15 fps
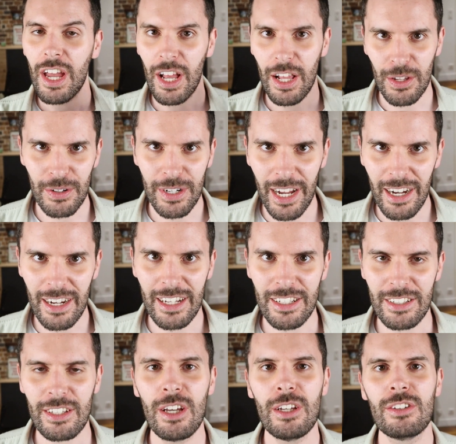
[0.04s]
Hello
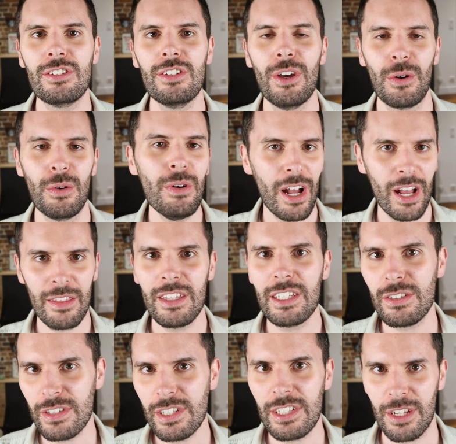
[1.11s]
guys! So, in
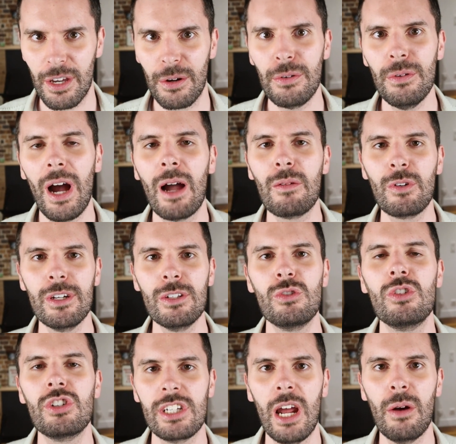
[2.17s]
this video, I'm going
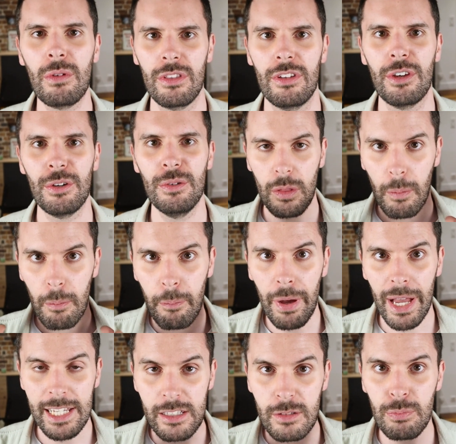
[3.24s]
to share with you the
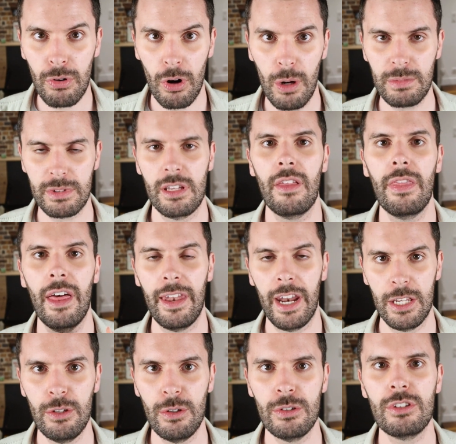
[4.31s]
best prompts that I
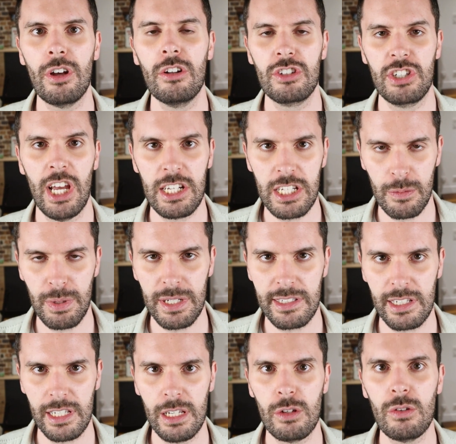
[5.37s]
use on
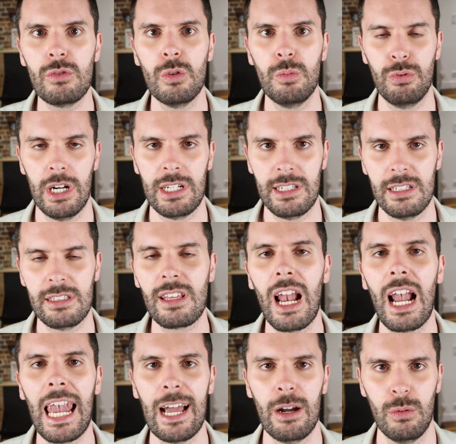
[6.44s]
ChatGPT to practice
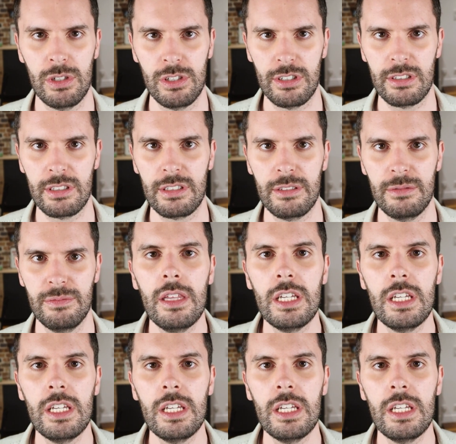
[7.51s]
languages.